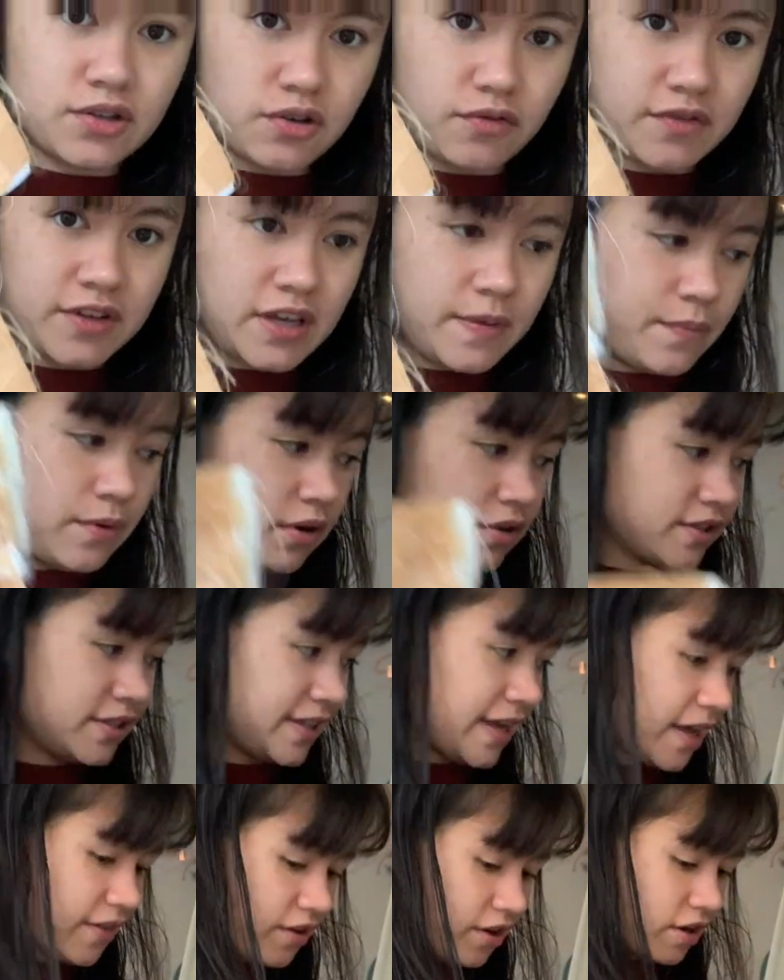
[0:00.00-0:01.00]
sort of keep it all
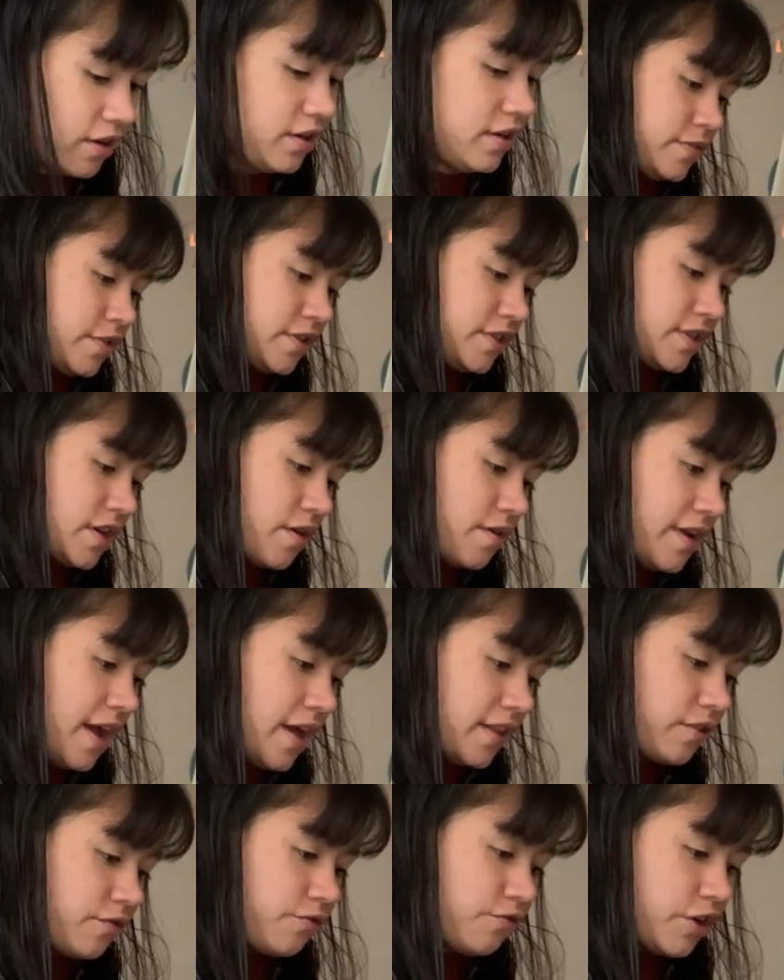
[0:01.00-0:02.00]
together. So
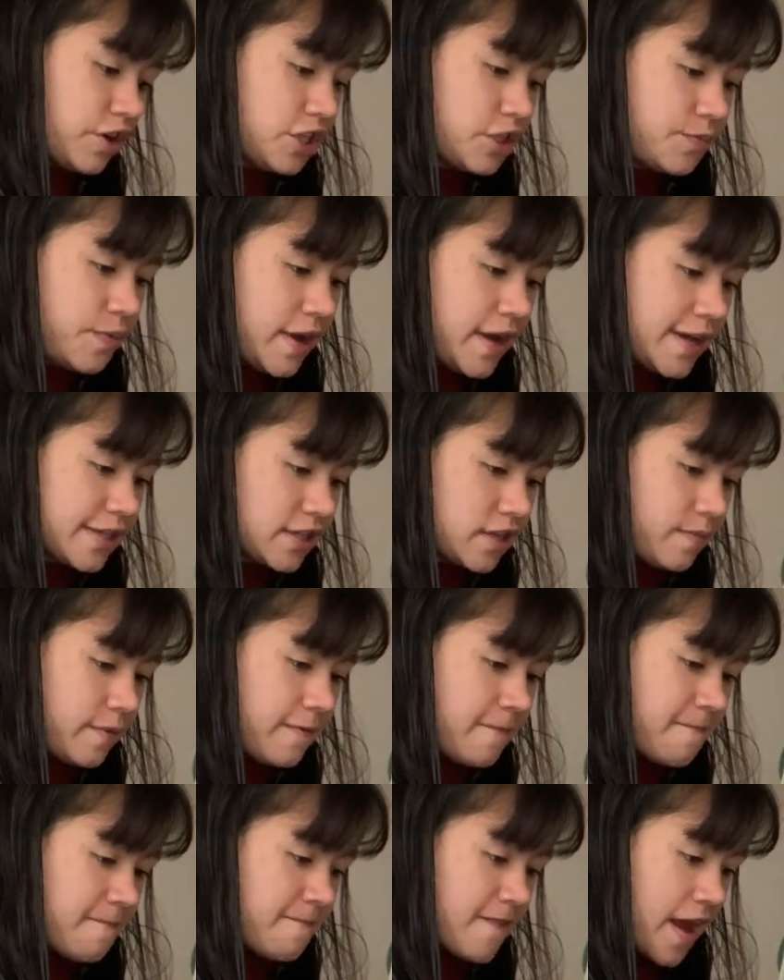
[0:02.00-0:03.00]
yeah, the fringe bit is going
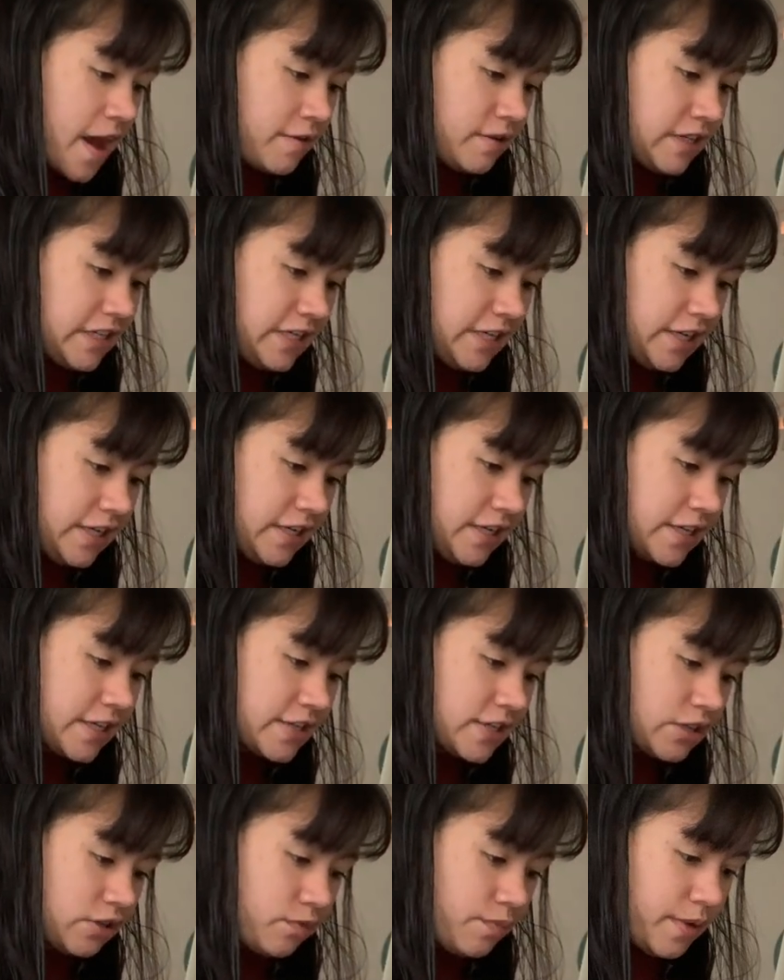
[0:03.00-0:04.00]
to be very
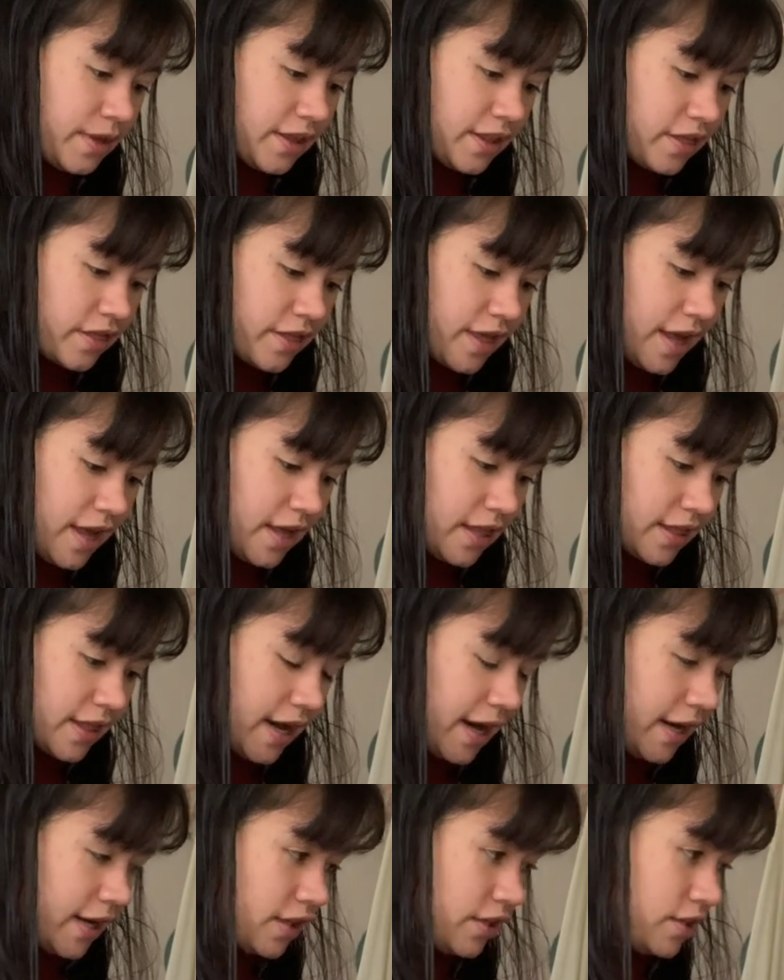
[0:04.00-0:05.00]
tedious, so it'll be a thing that
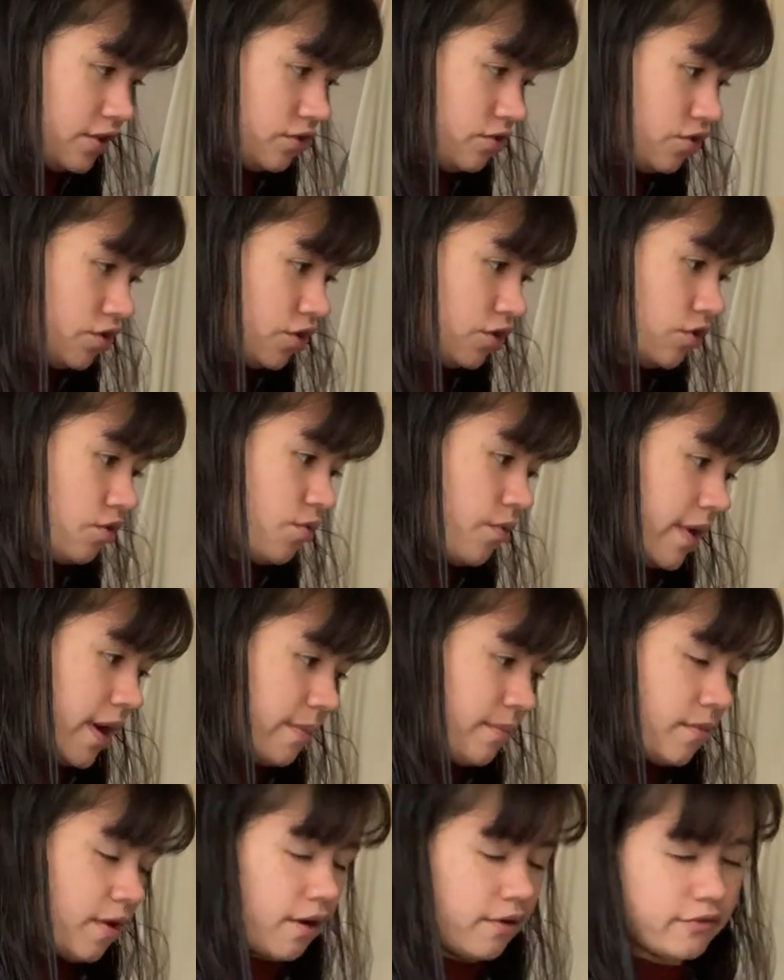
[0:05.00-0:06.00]
I can do when
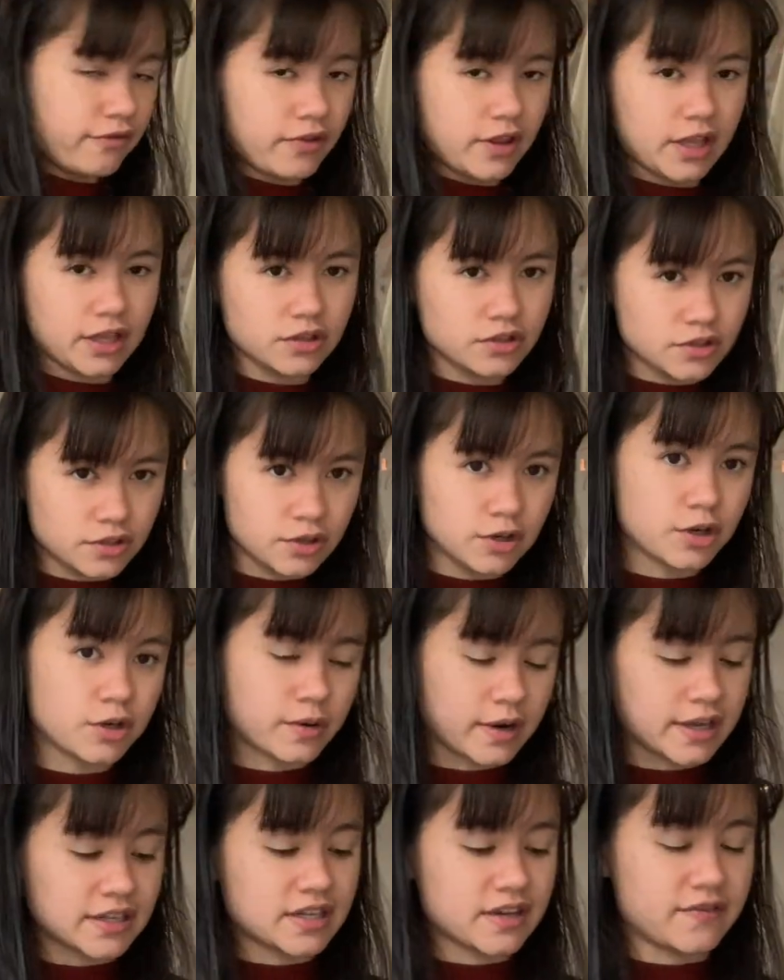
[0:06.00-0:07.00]
I'm not feeling too
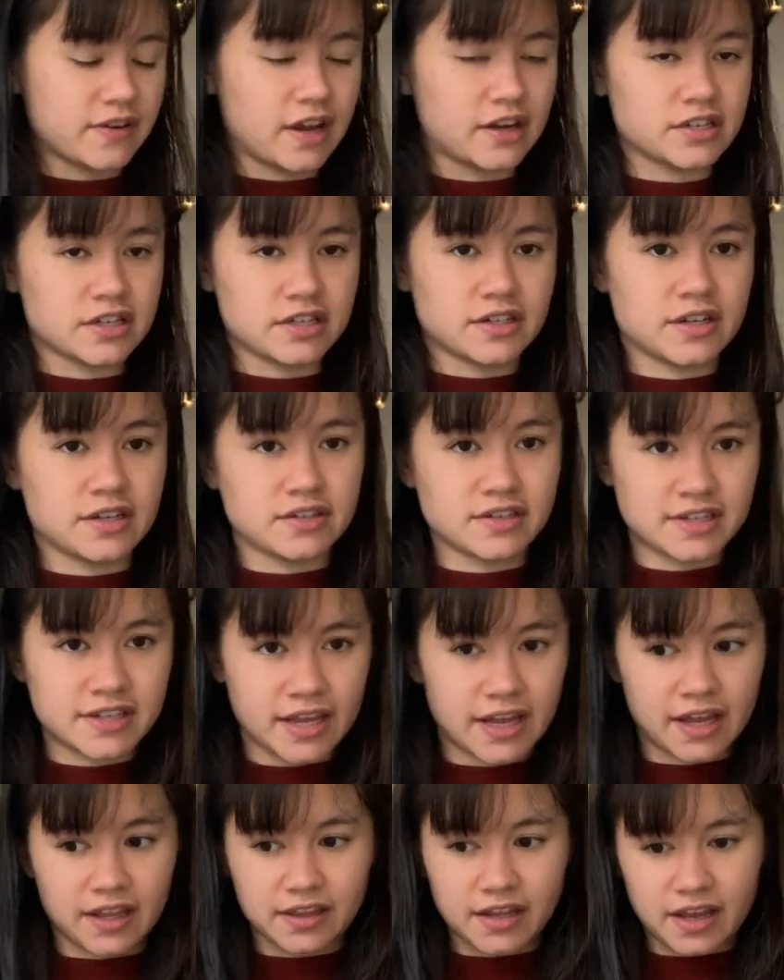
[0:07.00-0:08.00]
creative and I just need to
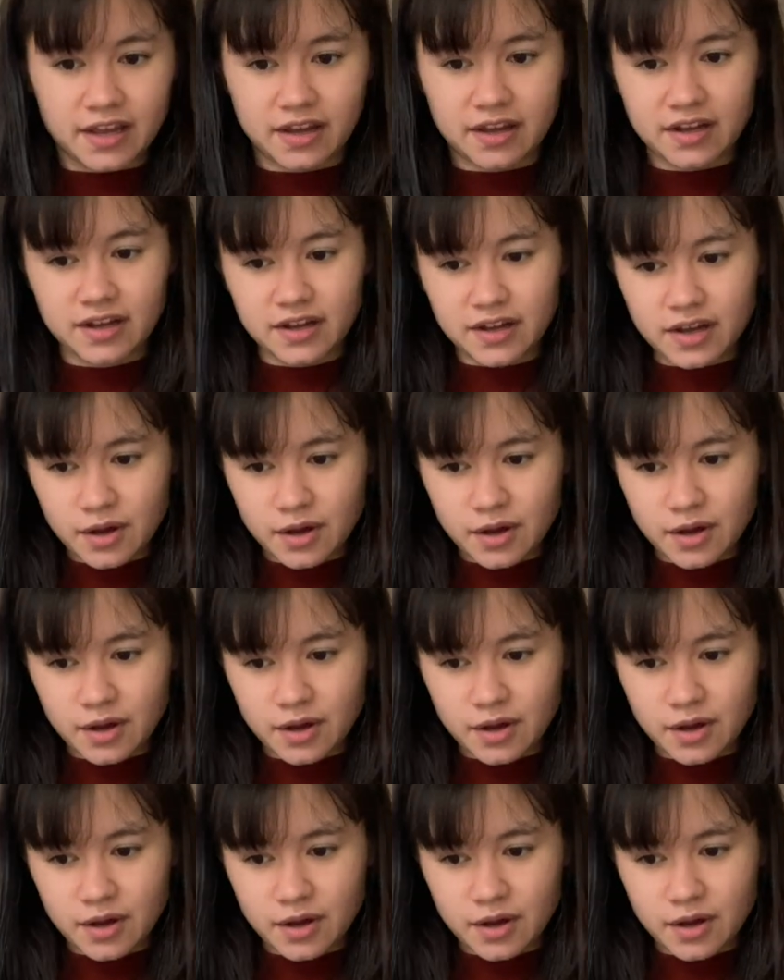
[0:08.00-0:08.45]
sit and like